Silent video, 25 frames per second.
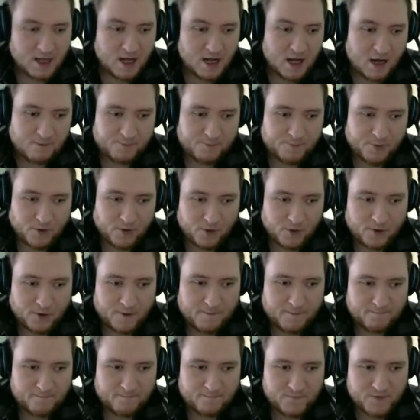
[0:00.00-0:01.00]
But
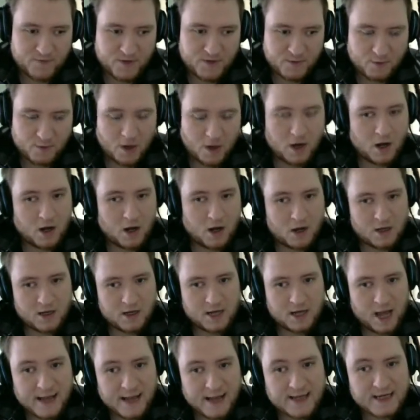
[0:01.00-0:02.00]
you are
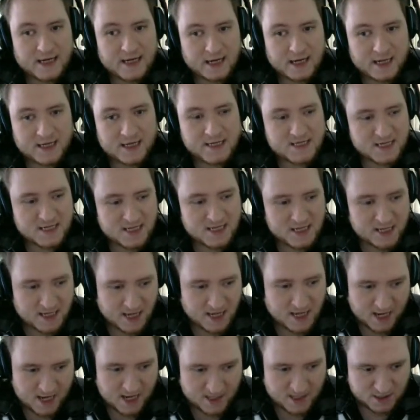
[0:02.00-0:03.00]
likely to need
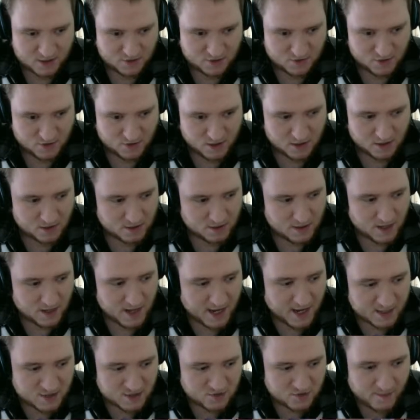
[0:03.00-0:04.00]
extra
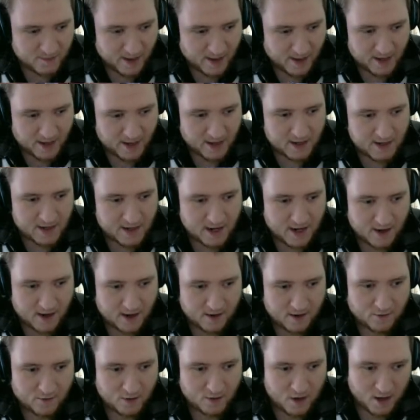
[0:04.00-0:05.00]
mana.
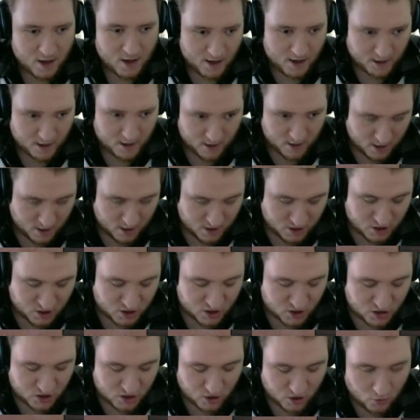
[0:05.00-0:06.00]
Now a
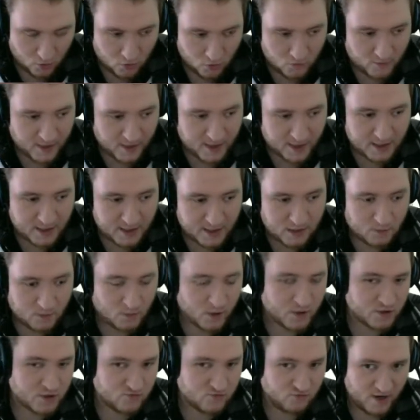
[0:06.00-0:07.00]
Soul Ring
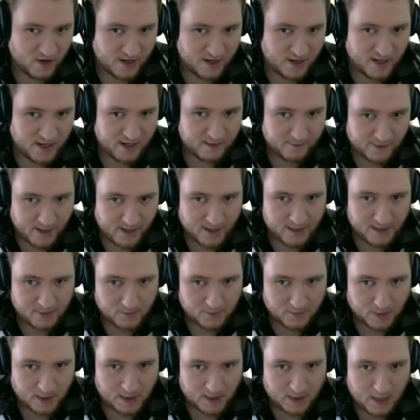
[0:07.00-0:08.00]
works really
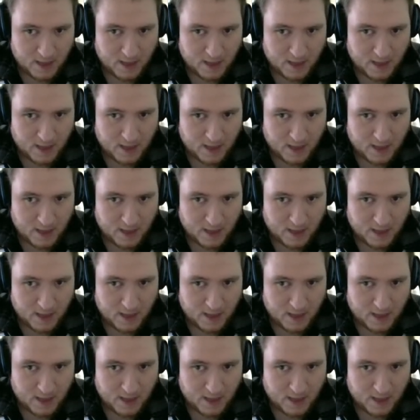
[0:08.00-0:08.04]
well